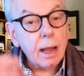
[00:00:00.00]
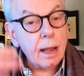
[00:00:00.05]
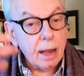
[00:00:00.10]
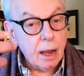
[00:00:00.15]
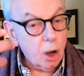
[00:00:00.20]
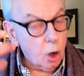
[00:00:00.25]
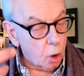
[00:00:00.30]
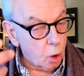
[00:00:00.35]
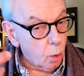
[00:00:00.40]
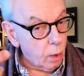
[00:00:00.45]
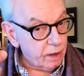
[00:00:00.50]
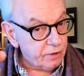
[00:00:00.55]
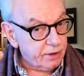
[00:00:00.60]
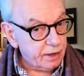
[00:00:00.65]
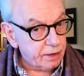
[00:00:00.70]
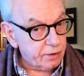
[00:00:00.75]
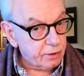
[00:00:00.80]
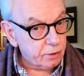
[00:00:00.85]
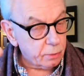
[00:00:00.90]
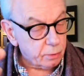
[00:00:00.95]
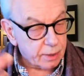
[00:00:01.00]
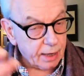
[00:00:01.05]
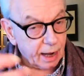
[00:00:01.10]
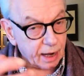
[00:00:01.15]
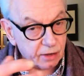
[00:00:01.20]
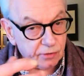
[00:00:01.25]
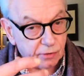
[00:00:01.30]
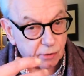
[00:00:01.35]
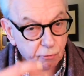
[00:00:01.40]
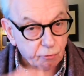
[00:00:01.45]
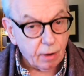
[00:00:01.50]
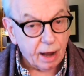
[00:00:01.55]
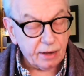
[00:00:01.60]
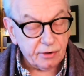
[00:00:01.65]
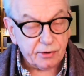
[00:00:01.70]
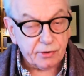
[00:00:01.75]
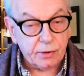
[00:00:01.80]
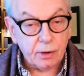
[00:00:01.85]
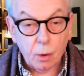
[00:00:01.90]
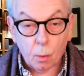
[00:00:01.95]
who is it who takes the
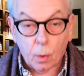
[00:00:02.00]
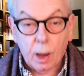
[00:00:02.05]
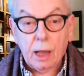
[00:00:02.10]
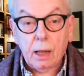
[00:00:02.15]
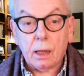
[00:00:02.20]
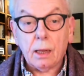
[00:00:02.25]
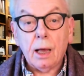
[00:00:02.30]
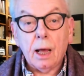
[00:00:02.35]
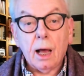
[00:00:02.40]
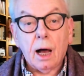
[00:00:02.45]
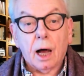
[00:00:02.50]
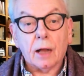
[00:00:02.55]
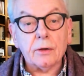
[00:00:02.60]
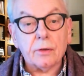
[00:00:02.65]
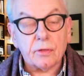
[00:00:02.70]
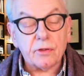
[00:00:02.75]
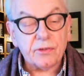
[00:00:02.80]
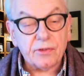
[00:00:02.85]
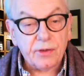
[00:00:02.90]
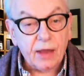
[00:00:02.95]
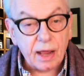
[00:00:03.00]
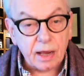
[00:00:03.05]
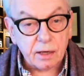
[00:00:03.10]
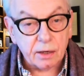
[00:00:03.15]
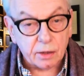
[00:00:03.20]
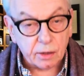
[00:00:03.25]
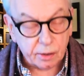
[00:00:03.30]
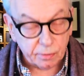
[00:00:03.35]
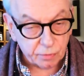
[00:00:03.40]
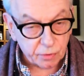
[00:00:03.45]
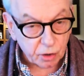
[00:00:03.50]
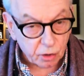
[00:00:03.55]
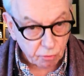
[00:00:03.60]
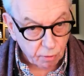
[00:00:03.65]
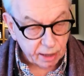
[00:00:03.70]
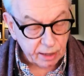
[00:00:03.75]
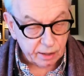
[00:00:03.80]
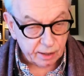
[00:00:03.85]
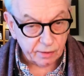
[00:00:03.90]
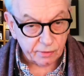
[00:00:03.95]
rest? Well, under the second of the
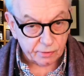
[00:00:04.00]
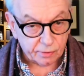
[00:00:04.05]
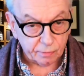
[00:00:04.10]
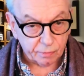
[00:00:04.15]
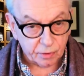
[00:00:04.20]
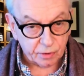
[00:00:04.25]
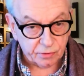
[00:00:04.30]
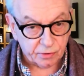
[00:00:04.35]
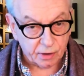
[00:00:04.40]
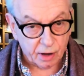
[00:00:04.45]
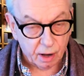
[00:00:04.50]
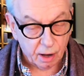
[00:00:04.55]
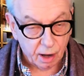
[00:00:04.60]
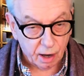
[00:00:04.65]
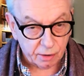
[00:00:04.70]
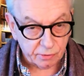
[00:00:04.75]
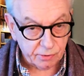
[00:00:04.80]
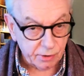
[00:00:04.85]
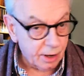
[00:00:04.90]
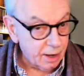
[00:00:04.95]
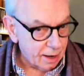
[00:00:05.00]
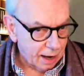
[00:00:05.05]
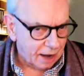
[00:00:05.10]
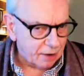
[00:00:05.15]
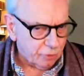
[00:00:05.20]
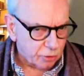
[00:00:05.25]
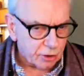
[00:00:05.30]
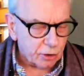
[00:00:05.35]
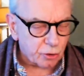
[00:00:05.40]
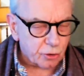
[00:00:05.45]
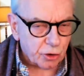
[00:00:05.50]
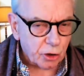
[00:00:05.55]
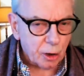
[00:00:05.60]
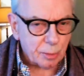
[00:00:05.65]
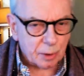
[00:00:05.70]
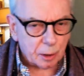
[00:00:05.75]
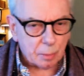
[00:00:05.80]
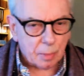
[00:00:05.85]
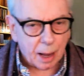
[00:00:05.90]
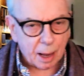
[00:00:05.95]
greatest of the Tsars, actually
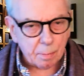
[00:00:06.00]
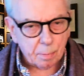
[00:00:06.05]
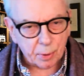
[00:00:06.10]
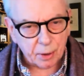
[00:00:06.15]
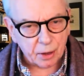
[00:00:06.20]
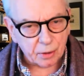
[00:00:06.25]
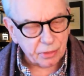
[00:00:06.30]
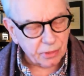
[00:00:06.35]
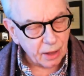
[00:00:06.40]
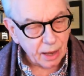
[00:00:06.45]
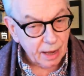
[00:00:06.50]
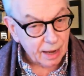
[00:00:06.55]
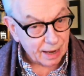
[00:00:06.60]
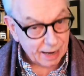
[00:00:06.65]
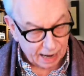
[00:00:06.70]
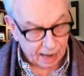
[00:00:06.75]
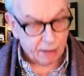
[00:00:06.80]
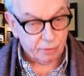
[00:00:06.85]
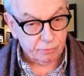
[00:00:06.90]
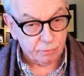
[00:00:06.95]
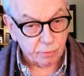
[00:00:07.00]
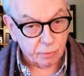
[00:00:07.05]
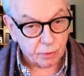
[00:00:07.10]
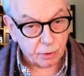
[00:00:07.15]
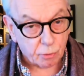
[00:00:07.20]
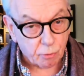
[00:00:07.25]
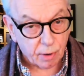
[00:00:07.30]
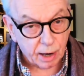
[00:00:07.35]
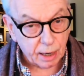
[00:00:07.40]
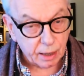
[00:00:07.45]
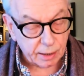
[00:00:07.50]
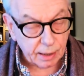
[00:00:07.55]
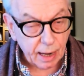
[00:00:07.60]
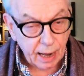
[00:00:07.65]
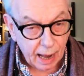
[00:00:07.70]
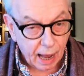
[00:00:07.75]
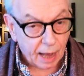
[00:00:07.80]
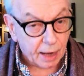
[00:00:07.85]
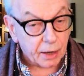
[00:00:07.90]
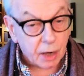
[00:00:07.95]
German by birth, Catherine the Great,
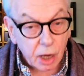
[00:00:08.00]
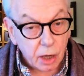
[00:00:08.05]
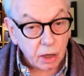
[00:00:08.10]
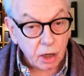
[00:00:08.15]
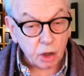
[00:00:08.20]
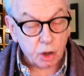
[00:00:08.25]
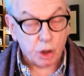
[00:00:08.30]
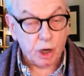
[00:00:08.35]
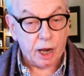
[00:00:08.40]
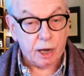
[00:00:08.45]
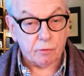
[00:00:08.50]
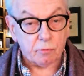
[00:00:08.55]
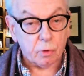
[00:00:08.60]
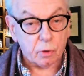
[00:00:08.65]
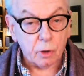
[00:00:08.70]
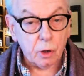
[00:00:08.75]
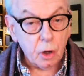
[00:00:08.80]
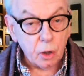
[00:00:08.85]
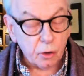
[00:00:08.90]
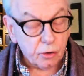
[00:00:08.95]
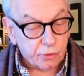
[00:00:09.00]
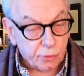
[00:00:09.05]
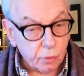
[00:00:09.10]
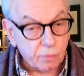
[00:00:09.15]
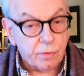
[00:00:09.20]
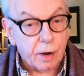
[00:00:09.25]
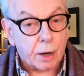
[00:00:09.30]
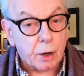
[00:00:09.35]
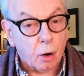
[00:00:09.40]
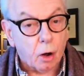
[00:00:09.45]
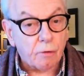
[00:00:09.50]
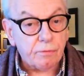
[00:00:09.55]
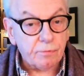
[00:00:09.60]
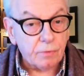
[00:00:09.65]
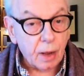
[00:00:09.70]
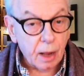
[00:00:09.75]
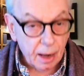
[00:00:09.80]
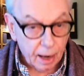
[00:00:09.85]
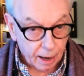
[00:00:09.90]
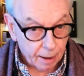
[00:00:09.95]
and her general Suvorov.
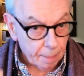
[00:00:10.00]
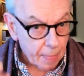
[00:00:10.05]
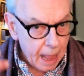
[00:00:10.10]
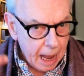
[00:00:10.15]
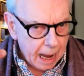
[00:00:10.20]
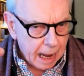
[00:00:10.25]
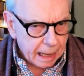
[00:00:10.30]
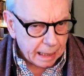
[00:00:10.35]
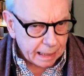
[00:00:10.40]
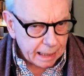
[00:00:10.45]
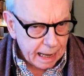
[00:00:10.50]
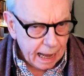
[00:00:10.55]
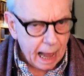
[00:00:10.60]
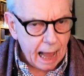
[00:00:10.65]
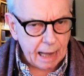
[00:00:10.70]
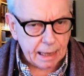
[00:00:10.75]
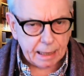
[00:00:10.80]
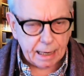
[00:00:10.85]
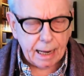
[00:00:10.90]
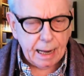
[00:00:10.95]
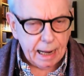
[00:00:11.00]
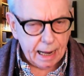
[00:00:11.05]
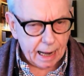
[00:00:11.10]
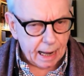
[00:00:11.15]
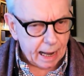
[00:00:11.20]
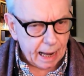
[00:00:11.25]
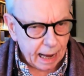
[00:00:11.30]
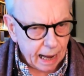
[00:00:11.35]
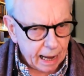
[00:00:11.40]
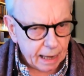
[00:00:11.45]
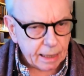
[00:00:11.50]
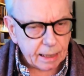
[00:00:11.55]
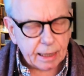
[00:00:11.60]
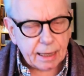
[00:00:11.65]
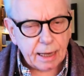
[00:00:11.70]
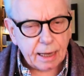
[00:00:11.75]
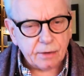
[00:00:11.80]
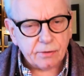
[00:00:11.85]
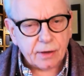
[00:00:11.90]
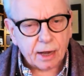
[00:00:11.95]
And, and again, uh, in
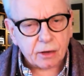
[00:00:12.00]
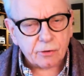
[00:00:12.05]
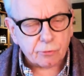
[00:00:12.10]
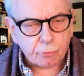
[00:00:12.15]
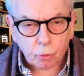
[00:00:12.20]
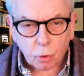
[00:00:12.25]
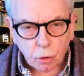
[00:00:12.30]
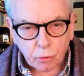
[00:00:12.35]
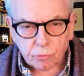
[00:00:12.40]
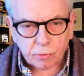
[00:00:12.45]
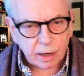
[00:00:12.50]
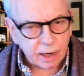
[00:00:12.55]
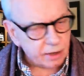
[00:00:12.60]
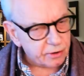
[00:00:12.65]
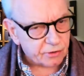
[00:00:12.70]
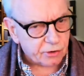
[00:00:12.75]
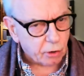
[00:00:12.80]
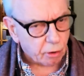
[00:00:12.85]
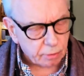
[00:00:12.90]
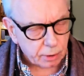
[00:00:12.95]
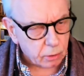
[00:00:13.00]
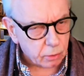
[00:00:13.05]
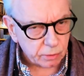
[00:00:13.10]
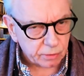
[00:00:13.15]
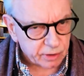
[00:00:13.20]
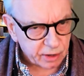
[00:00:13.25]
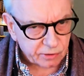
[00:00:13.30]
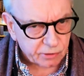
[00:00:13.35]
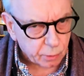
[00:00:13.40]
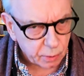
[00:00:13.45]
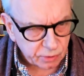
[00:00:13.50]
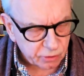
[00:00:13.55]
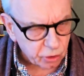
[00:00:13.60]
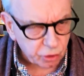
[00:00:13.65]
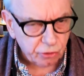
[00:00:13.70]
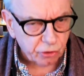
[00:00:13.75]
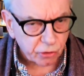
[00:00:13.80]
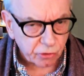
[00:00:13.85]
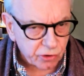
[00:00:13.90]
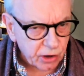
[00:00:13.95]
these extraordinary historical
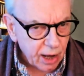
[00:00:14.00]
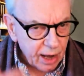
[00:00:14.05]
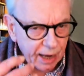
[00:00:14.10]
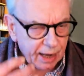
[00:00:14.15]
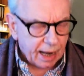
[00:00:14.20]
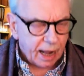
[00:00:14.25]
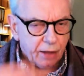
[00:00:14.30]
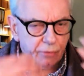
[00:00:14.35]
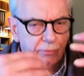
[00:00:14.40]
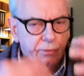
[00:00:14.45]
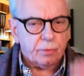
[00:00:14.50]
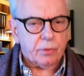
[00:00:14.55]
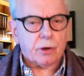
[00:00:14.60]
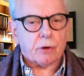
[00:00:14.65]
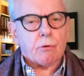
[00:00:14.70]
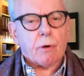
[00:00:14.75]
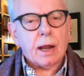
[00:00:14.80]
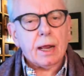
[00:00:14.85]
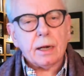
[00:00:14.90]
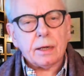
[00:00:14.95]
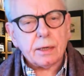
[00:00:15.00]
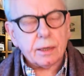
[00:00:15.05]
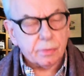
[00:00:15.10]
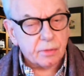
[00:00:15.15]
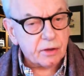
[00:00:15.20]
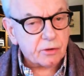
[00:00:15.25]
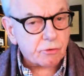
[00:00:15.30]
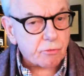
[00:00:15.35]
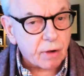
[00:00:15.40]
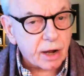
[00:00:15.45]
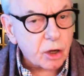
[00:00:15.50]
disquisitions, Catherine the Great and this great